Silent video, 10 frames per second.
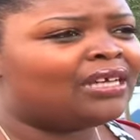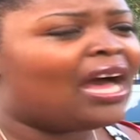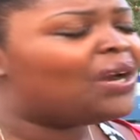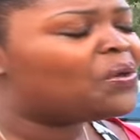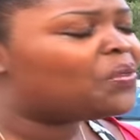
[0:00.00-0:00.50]

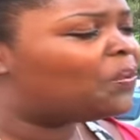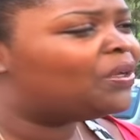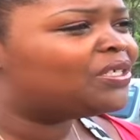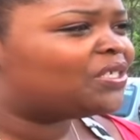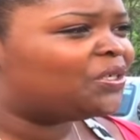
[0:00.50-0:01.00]
I don't know the
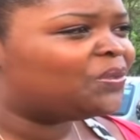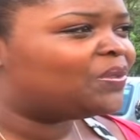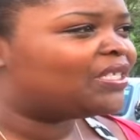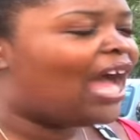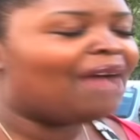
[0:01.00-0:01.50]
word to
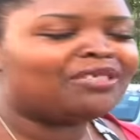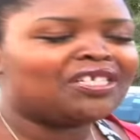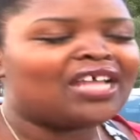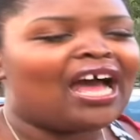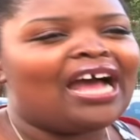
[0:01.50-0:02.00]
use,
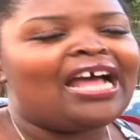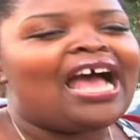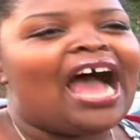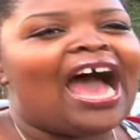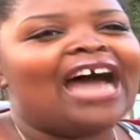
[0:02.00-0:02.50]

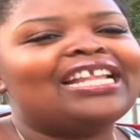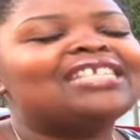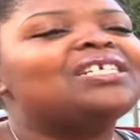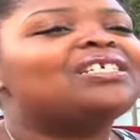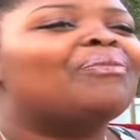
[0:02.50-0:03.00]
unless
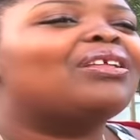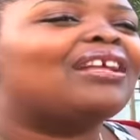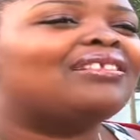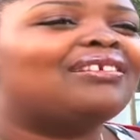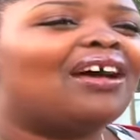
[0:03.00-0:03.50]
there's something
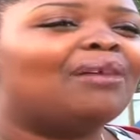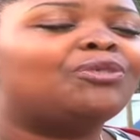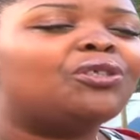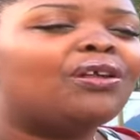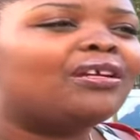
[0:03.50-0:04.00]
that's done, I'm
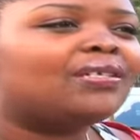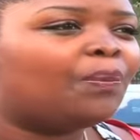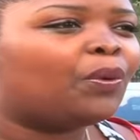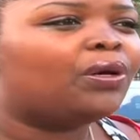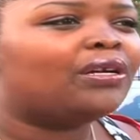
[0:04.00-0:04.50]
sure there's a
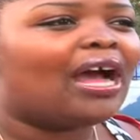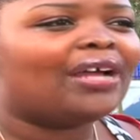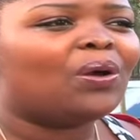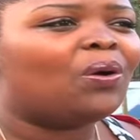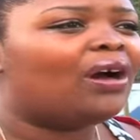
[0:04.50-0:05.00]
board. I
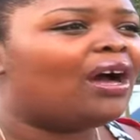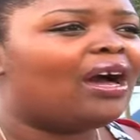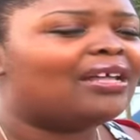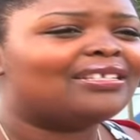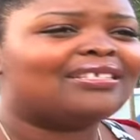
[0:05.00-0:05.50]
know
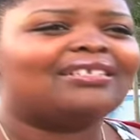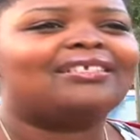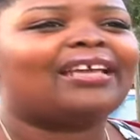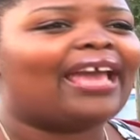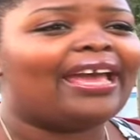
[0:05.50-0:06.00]
the
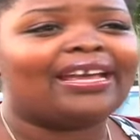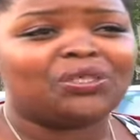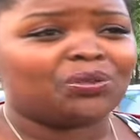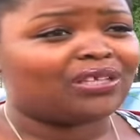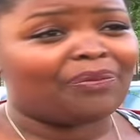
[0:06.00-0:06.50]
CCK can
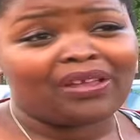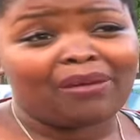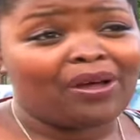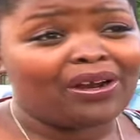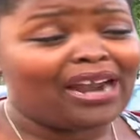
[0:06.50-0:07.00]
do something
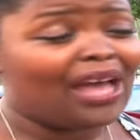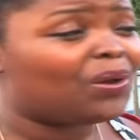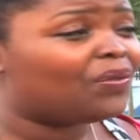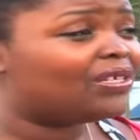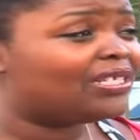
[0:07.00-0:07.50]
about it. I
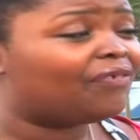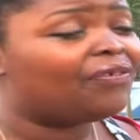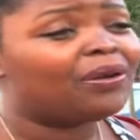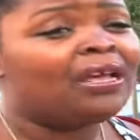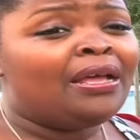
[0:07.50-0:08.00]
know there's
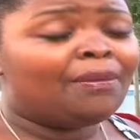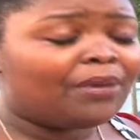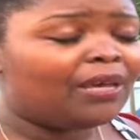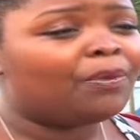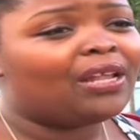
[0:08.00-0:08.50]
different
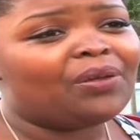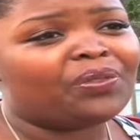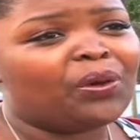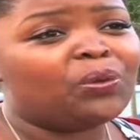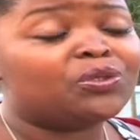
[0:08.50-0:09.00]
people out
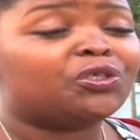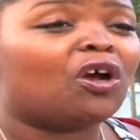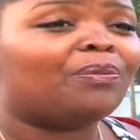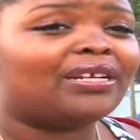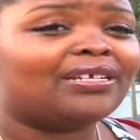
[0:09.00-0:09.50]
there whose
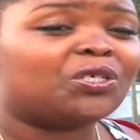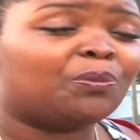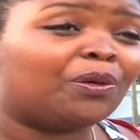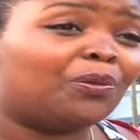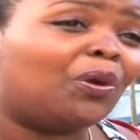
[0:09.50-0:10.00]
job it is to
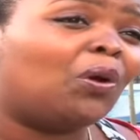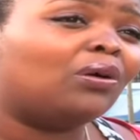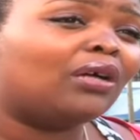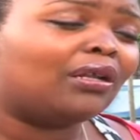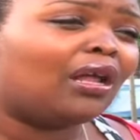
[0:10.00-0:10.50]
parole
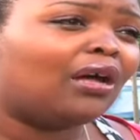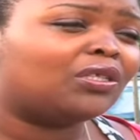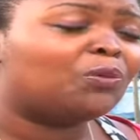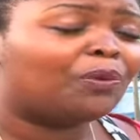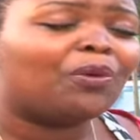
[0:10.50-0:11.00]

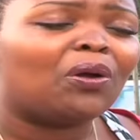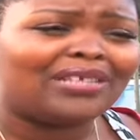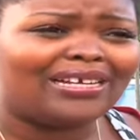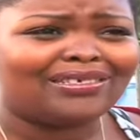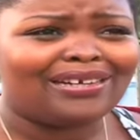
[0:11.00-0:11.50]

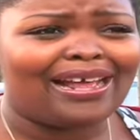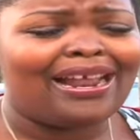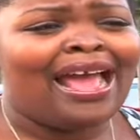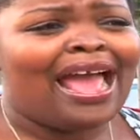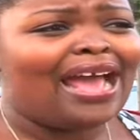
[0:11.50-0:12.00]
the internet
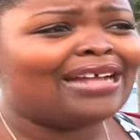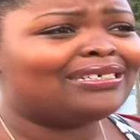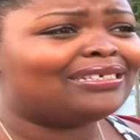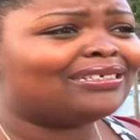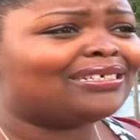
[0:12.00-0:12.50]

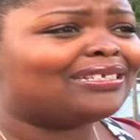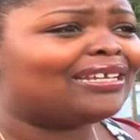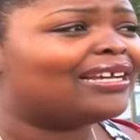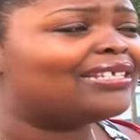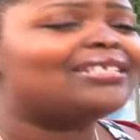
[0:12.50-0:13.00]
and to see,
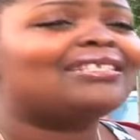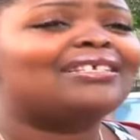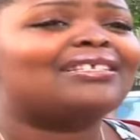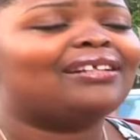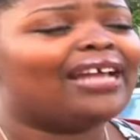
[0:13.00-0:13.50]
because this
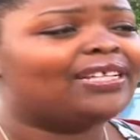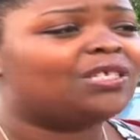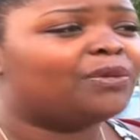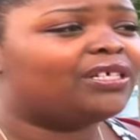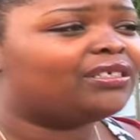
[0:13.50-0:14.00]
is still hate
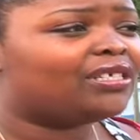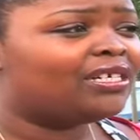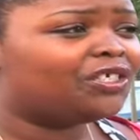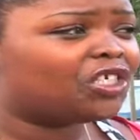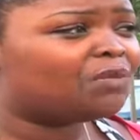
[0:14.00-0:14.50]
speech.
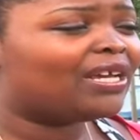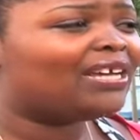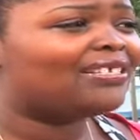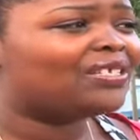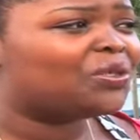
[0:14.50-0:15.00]
Just
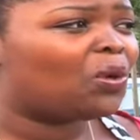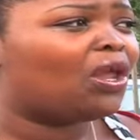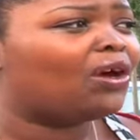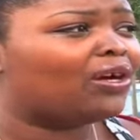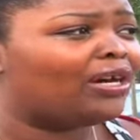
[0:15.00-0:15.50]
because it's no
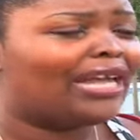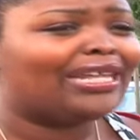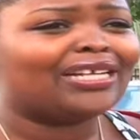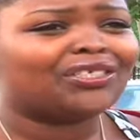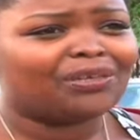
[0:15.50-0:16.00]
longer
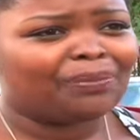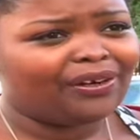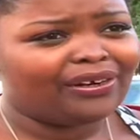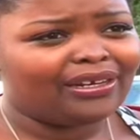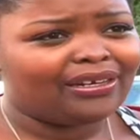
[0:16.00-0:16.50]
election
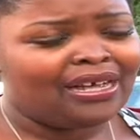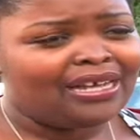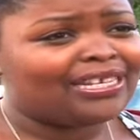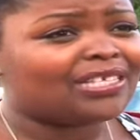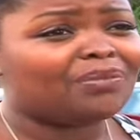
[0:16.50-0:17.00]
period
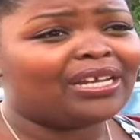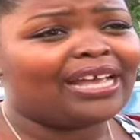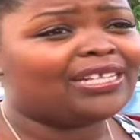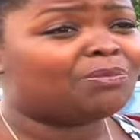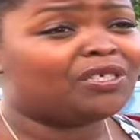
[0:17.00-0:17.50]
doesn't mean
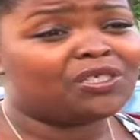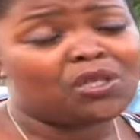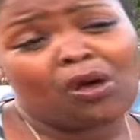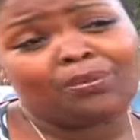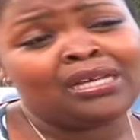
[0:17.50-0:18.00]
hate speech
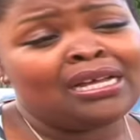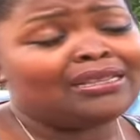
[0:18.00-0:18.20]
stopped.